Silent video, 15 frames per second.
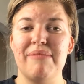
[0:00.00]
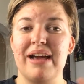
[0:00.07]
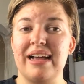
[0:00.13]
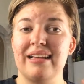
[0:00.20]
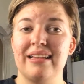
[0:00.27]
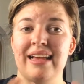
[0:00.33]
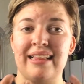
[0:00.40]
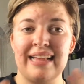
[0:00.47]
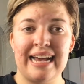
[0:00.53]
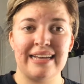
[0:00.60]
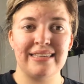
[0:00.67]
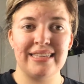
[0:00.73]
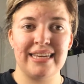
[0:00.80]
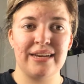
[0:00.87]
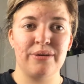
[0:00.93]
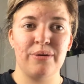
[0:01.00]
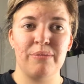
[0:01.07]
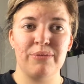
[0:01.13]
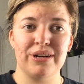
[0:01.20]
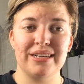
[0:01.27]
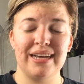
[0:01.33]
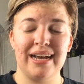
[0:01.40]
I let my class see
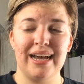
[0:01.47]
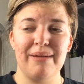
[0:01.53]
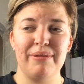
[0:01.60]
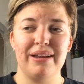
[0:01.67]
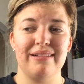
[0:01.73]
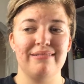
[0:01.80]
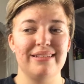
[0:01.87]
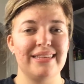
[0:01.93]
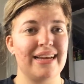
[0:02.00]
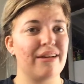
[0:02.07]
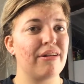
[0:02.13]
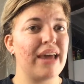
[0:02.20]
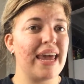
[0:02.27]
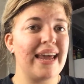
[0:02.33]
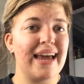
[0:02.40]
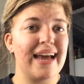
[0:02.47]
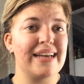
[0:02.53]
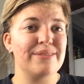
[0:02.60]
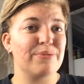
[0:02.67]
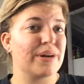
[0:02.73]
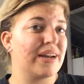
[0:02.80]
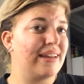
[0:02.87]
it one more time, and I was like, okay
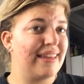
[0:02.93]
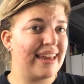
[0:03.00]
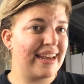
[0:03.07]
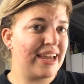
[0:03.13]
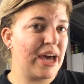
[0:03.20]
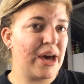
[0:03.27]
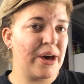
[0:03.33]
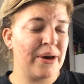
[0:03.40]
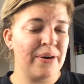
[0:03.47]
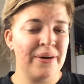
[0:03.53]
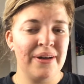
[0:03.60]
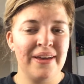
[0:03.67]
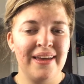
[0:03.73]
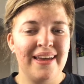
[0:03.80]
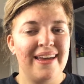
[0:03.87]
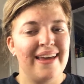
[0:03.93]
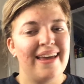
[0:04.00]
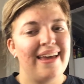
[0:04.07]
guys, we're gonna let it go.